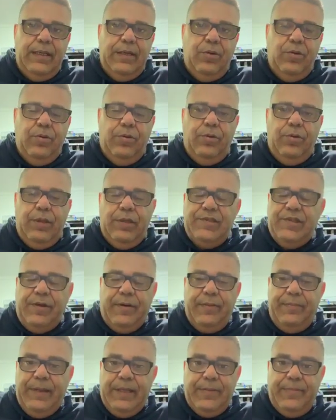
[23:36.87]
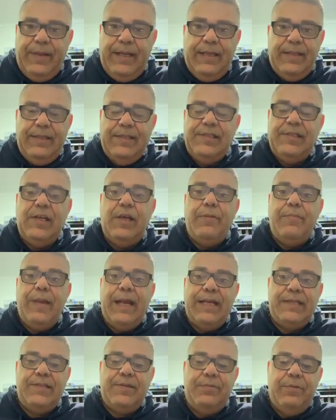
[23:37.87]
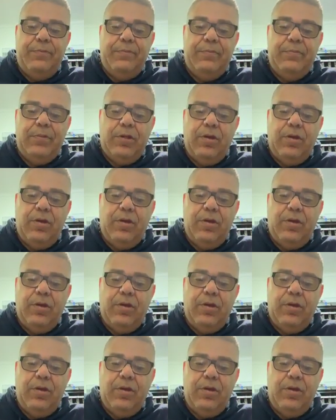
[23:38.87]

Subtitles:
There's no maximum